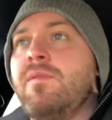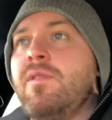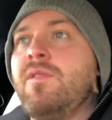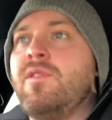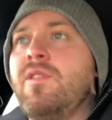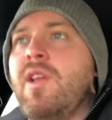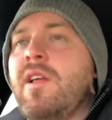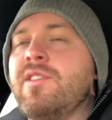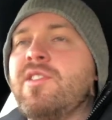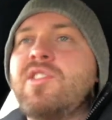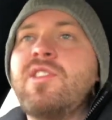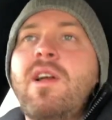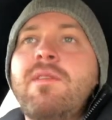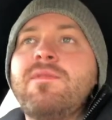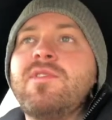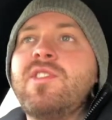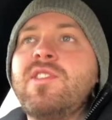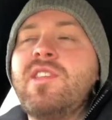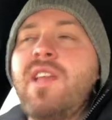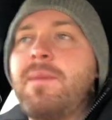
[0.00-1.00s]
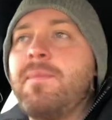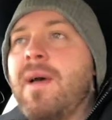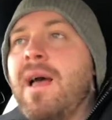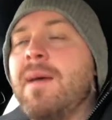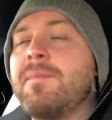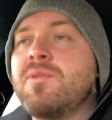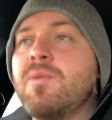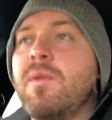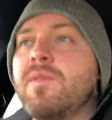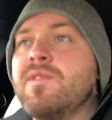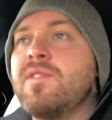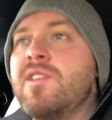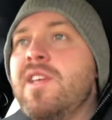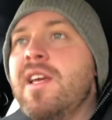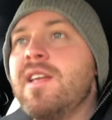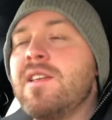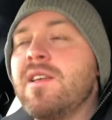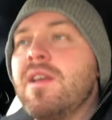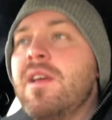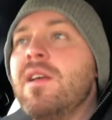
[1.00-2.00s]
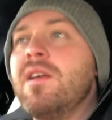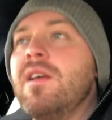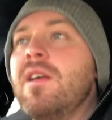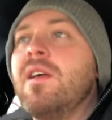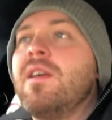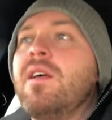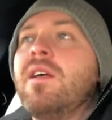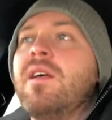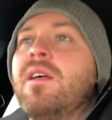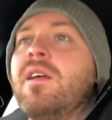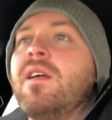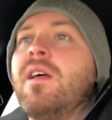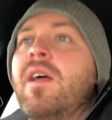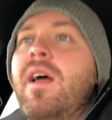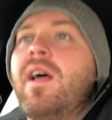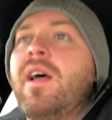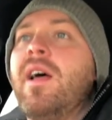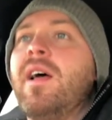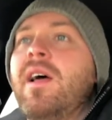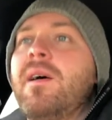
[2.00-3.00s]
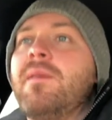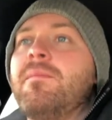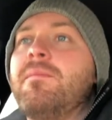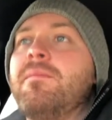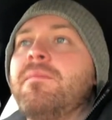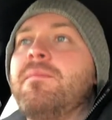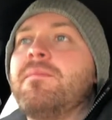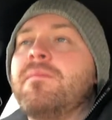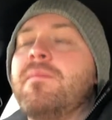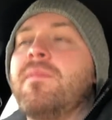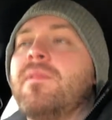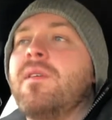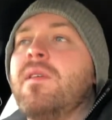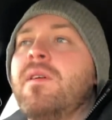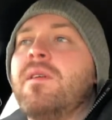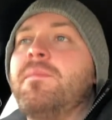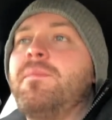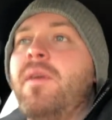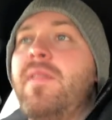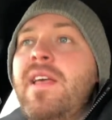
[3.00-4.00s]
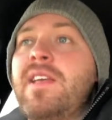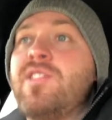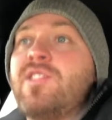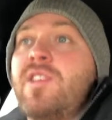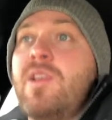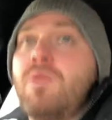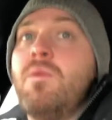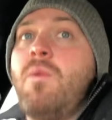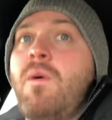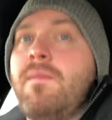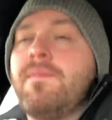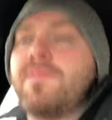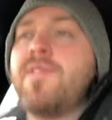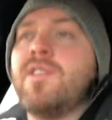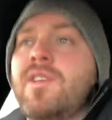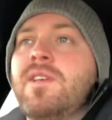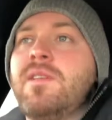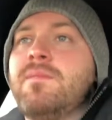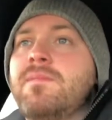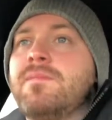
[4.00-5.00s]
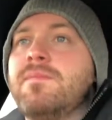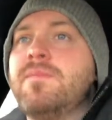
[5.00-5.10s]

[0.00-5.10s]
like stunts as they perhaps once did, but they still want to,